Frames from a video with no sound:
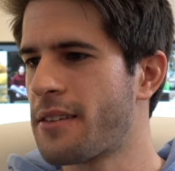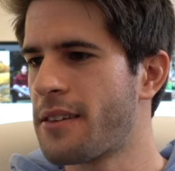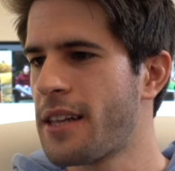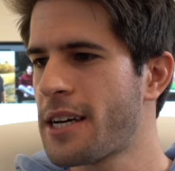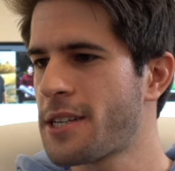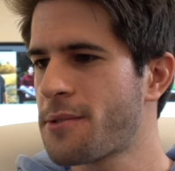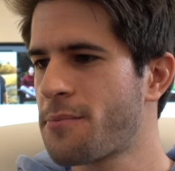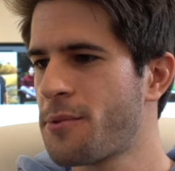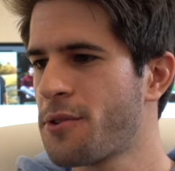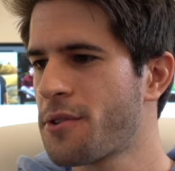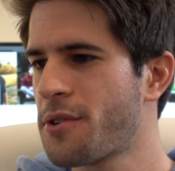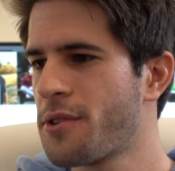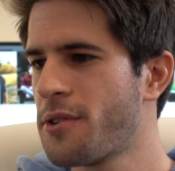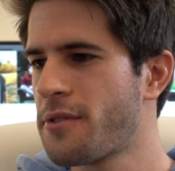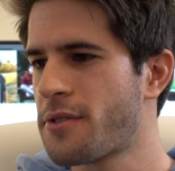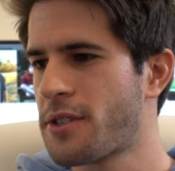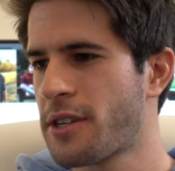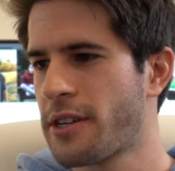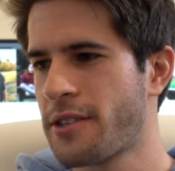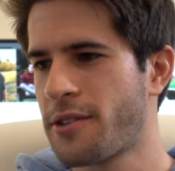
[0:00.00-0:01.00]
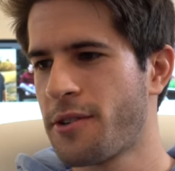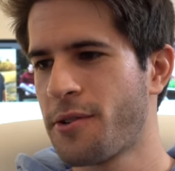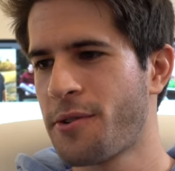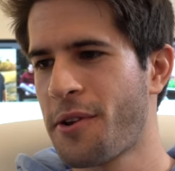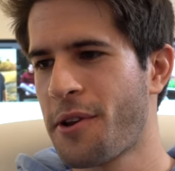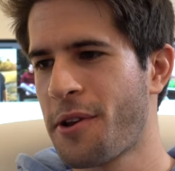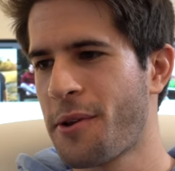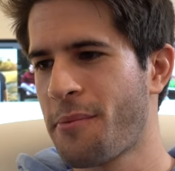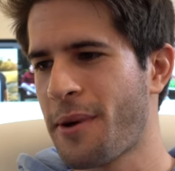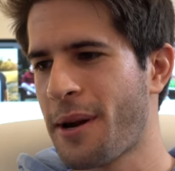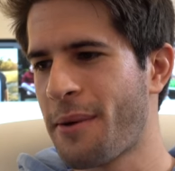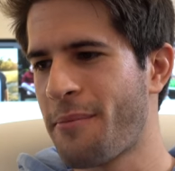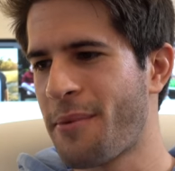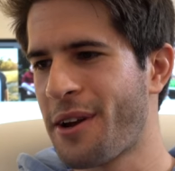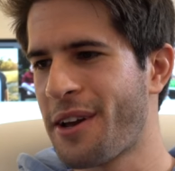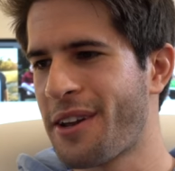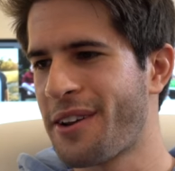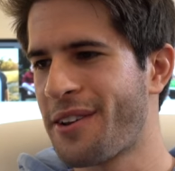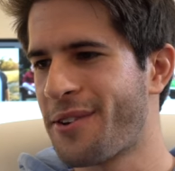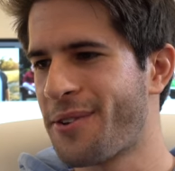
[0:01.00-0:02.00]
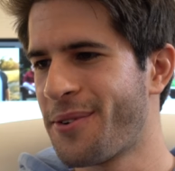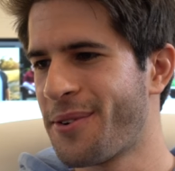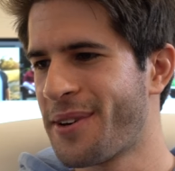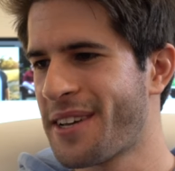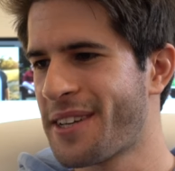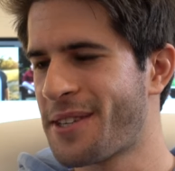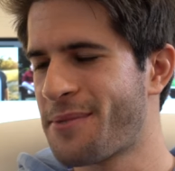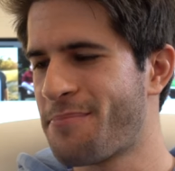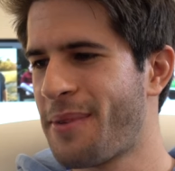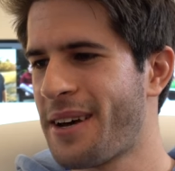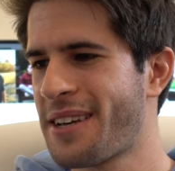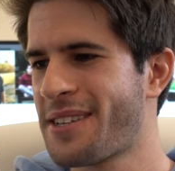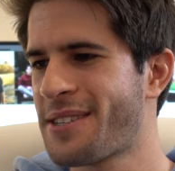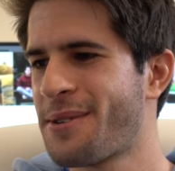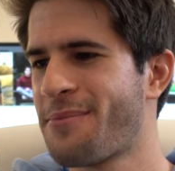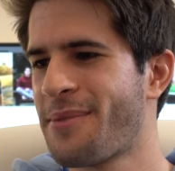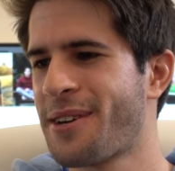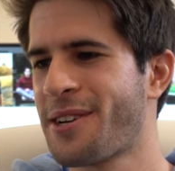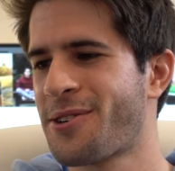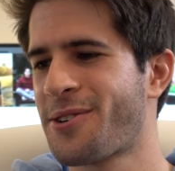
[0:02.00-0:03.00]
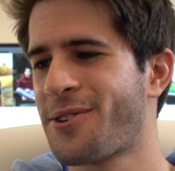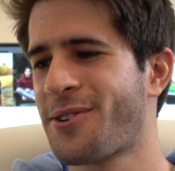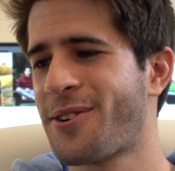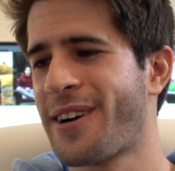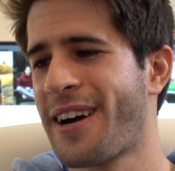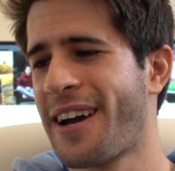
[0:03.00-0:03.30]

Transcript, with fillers: The last molecule of serotonin in my brain doing its best to make sure